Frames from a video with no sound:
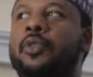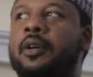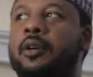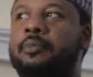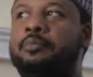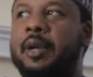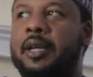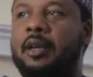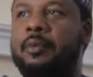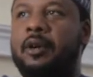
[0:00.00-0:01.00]
the
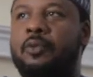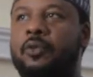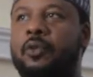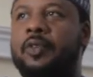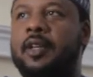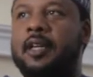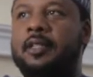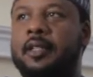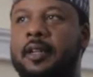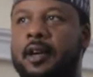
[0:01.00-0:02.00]
pandemic of COVID-19
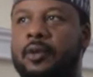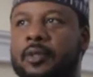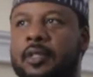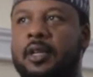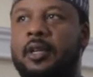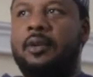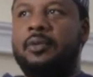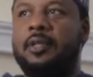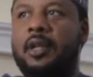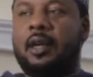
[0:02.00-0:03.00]
in Kano State
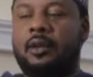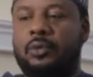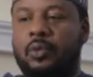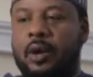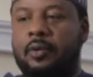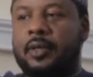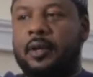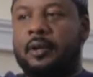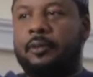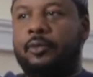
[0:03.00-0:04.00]
has one of
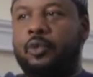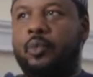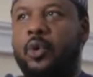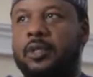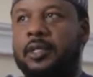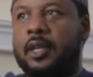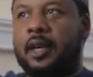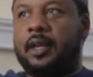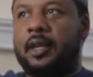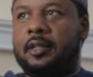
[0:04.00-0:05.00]
the robust
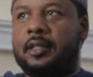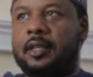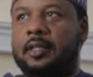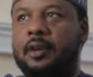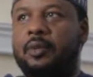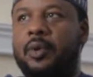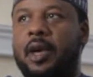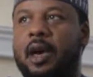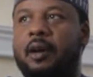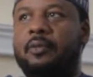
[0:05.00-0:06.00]
health sector. We
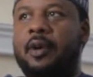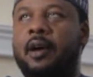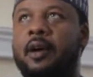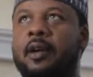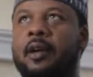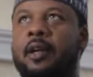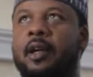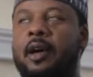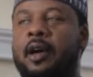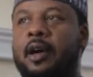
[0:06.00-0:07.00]
have a
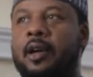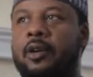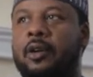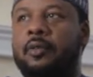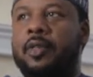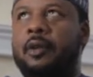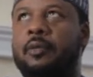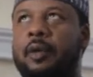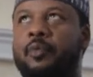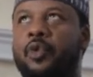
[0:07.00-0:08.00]
lot of the,
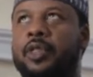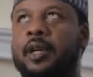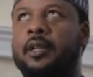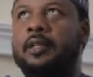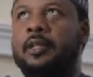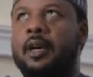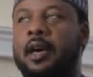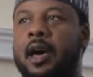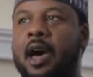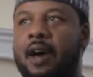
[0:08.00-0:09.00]
more than
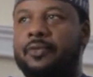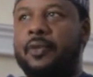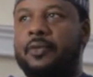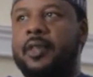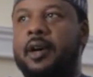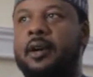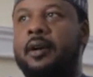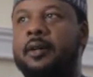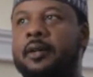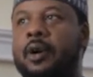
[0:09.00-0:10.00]
half of the
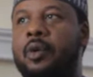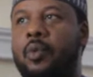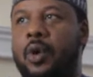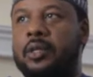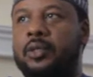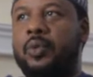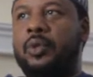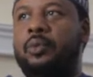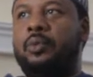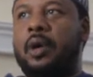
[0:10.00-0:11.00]
wards with
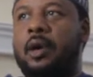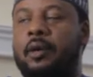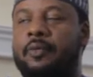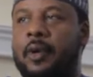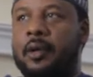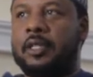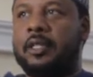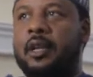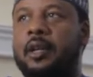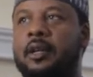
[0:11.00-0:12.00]

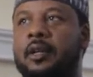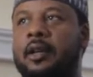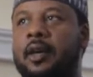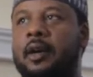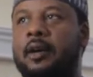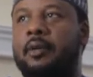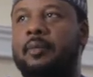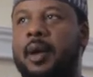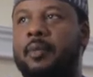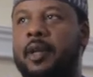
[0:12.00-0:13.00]
functional
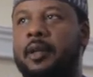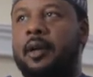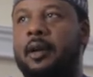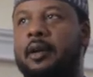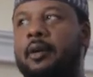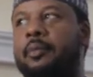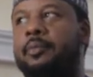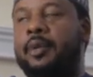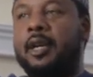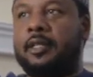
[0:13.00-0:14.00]
primary
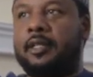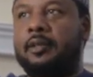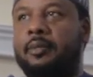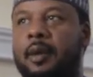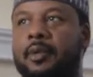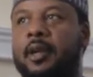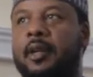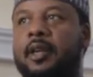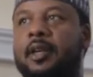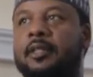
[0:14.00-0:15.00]
PHC, primary
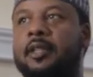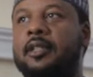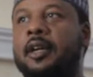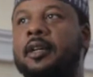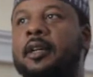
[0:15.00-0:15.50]
healthcare center.